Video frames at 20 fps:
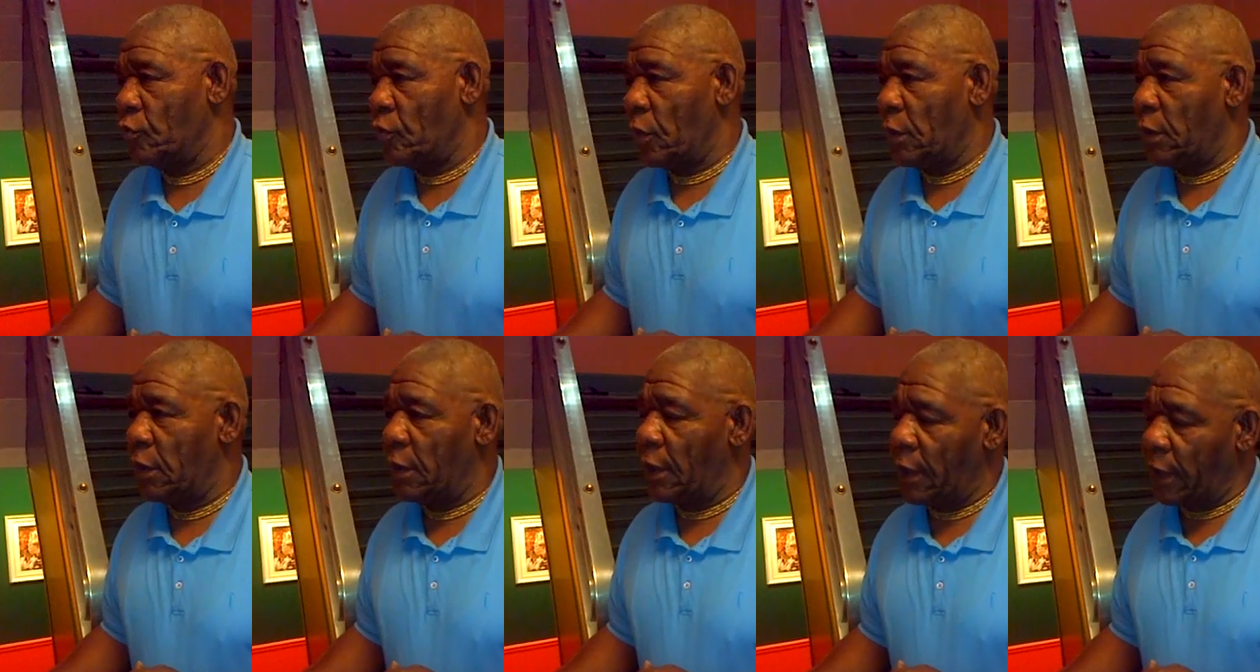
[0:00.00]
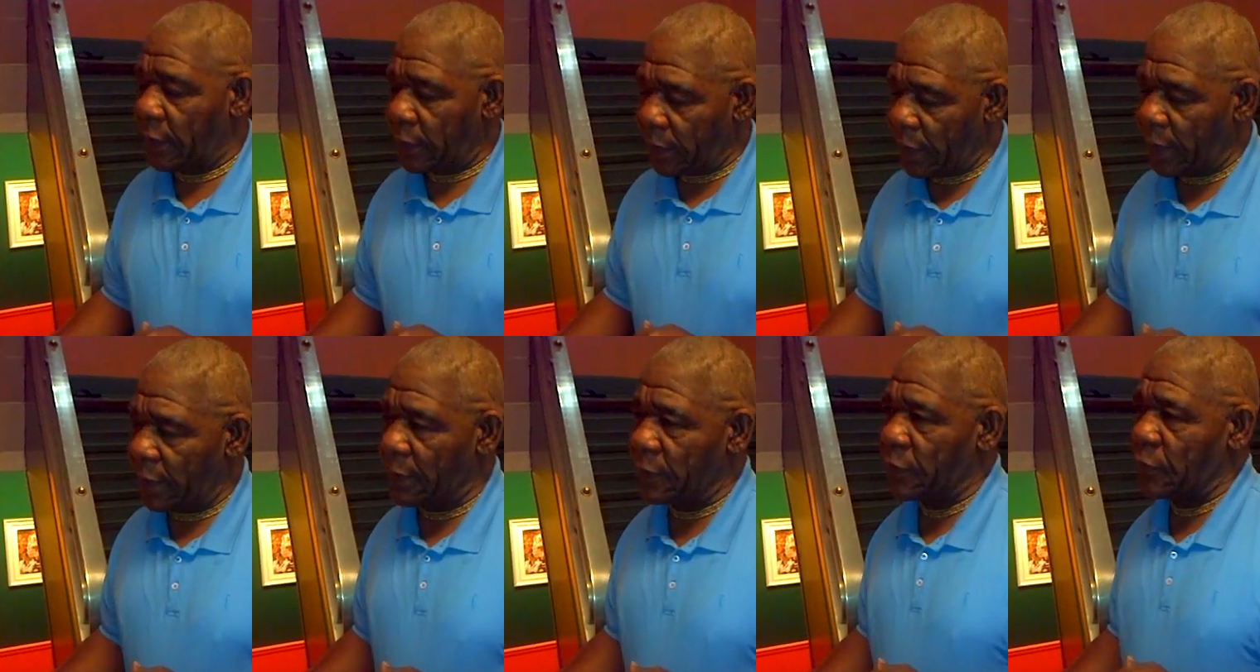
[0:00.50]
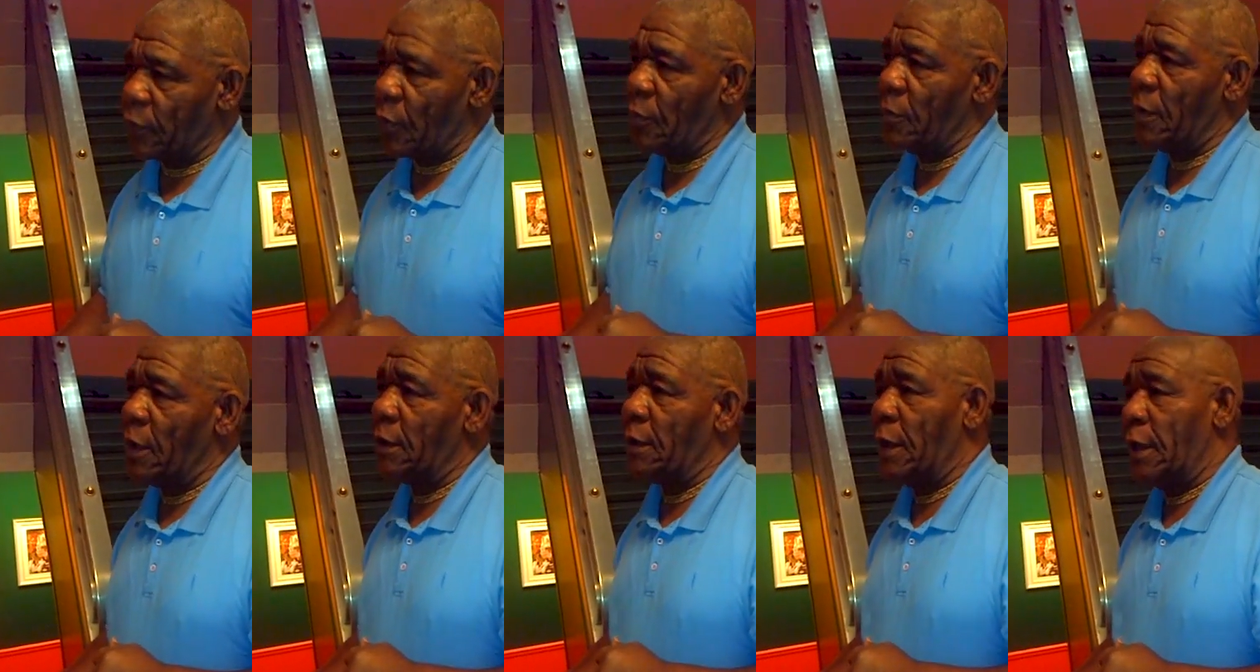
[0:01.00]
When you get kicked so
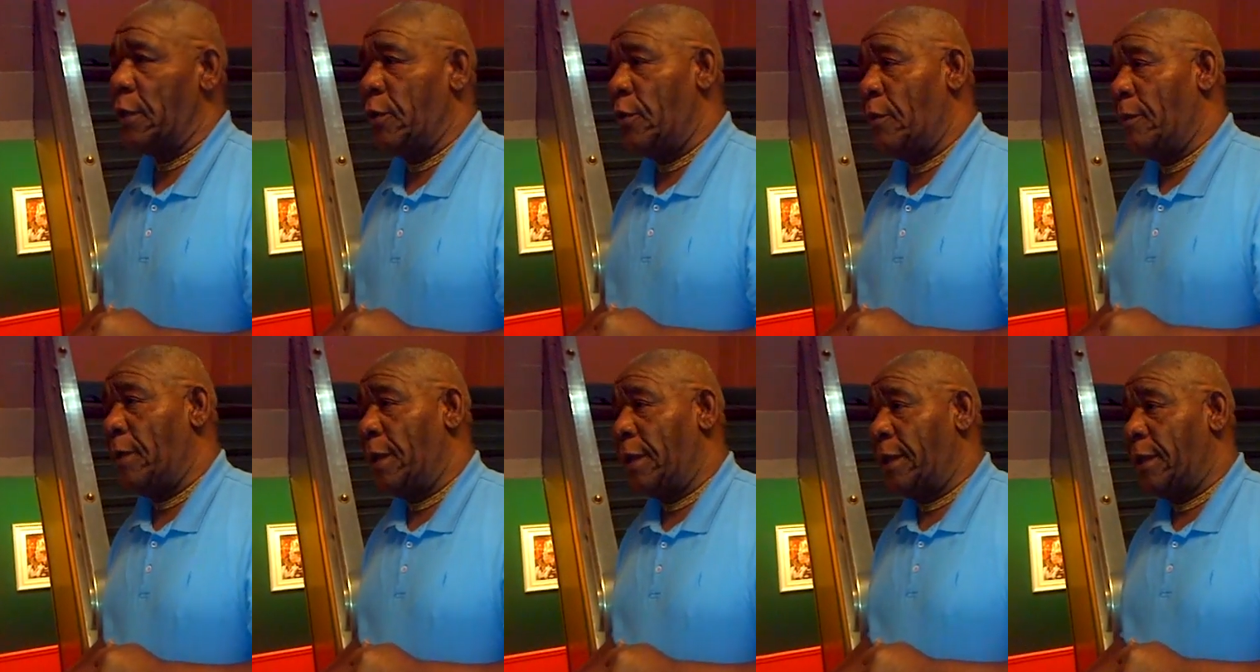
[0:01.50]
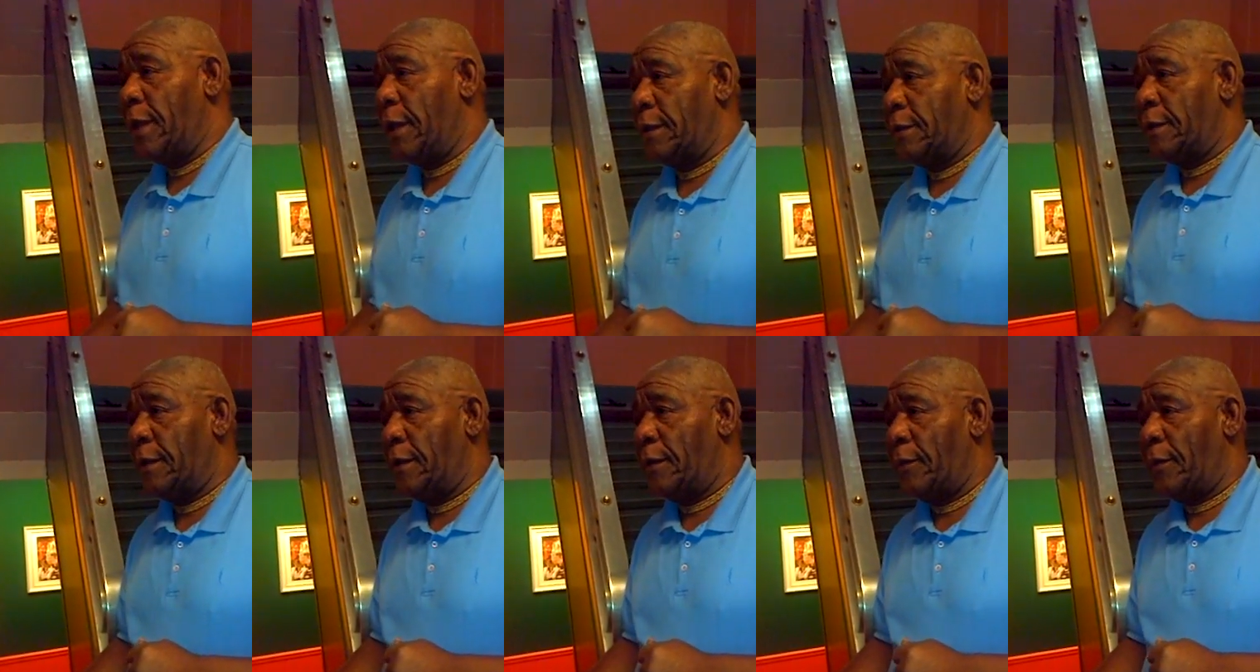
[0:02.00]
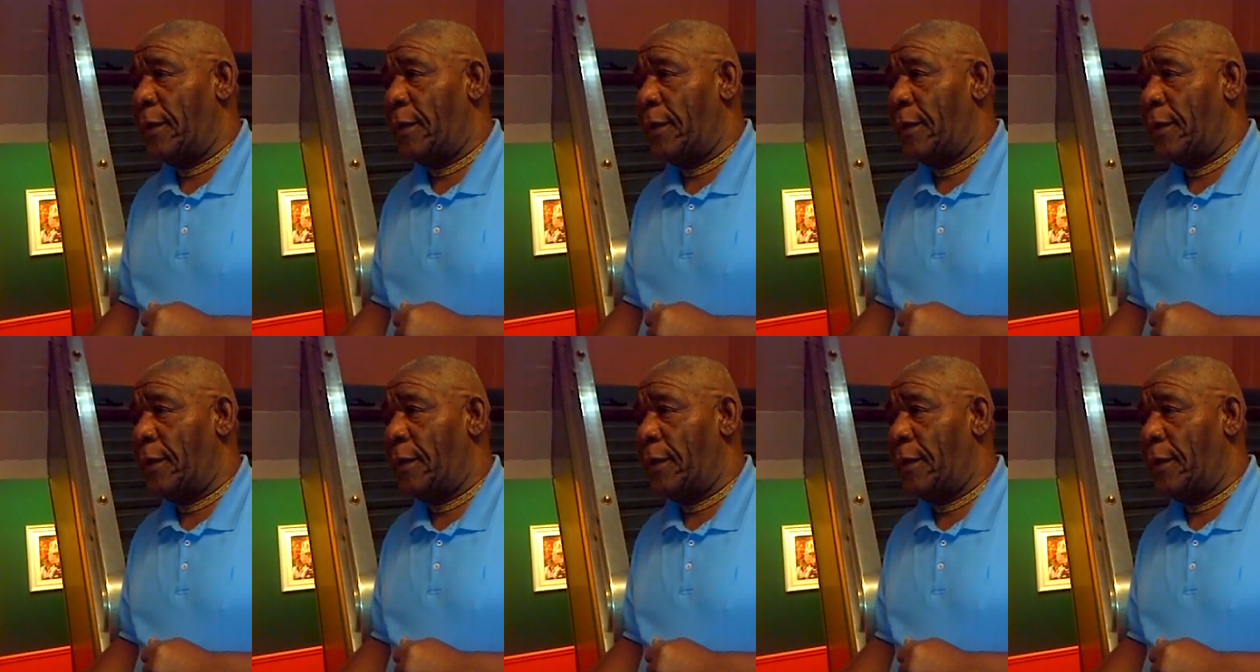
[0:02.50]
much, like you've been kicked in the